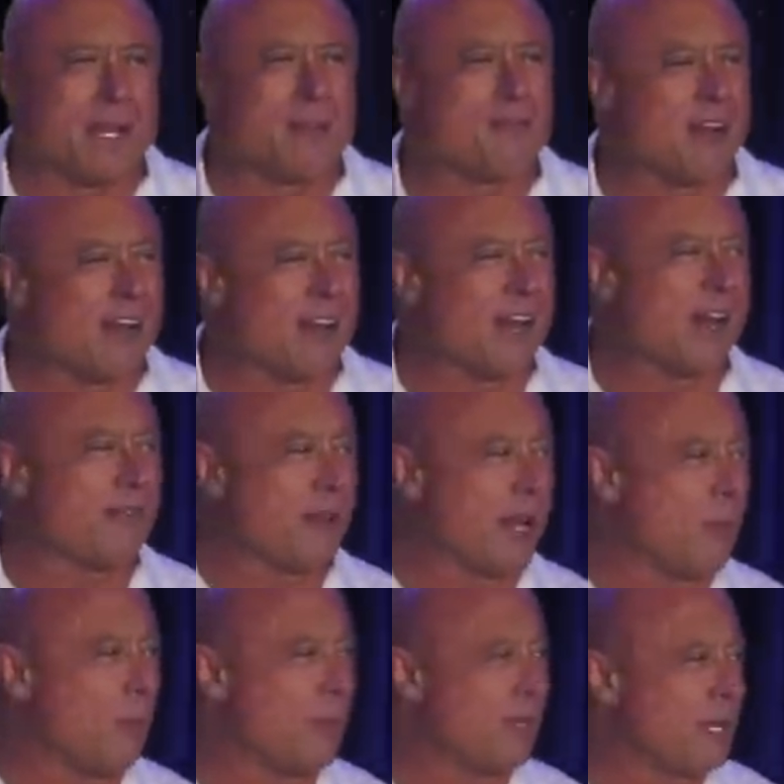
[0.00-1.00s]
I found out that
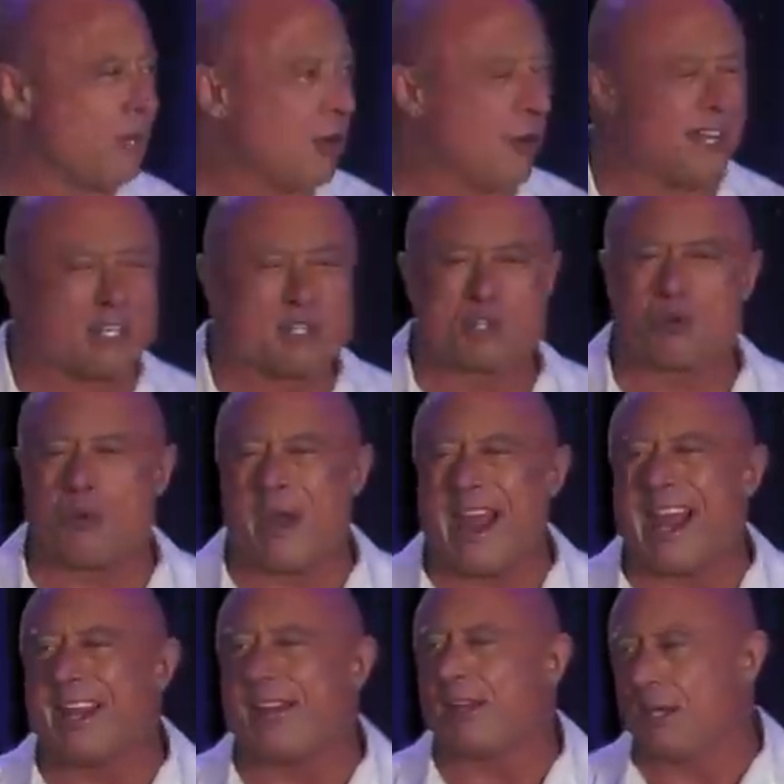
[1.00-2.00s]
I'm what they call a
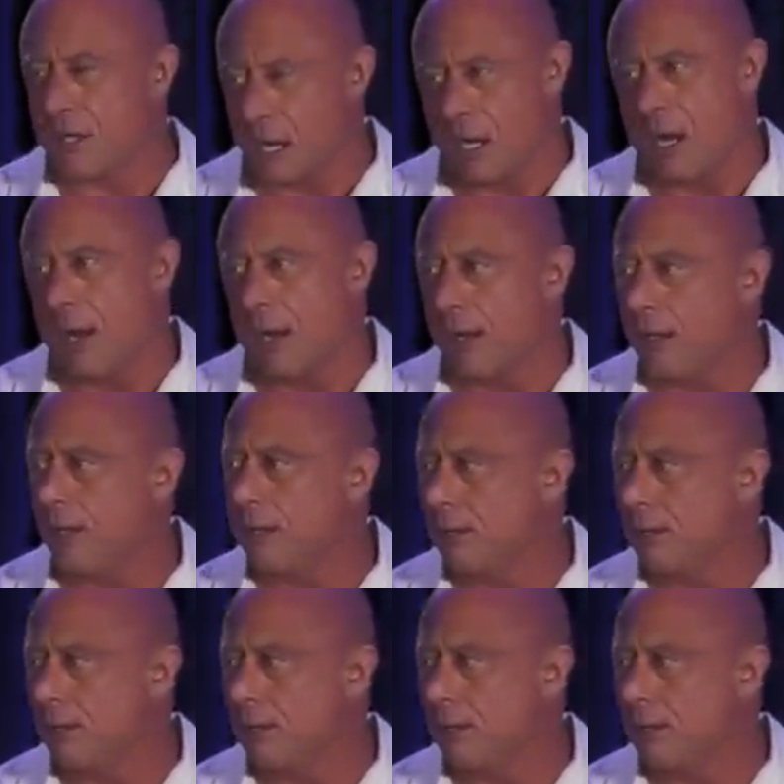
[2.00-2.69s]
trad con.